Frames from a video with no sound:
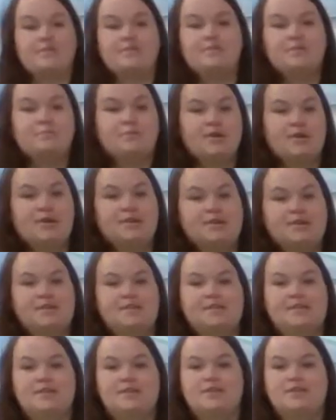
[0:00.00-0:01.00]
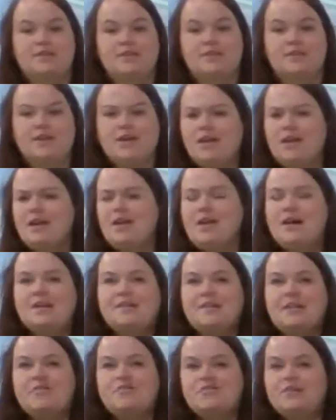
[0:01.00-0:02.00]
of the price that's going to look
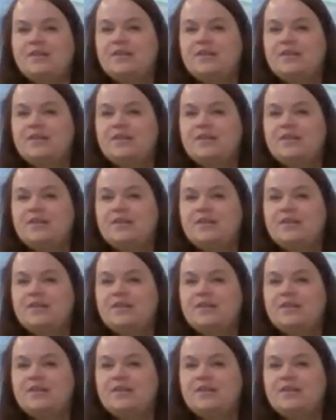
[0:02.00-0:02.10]
essentially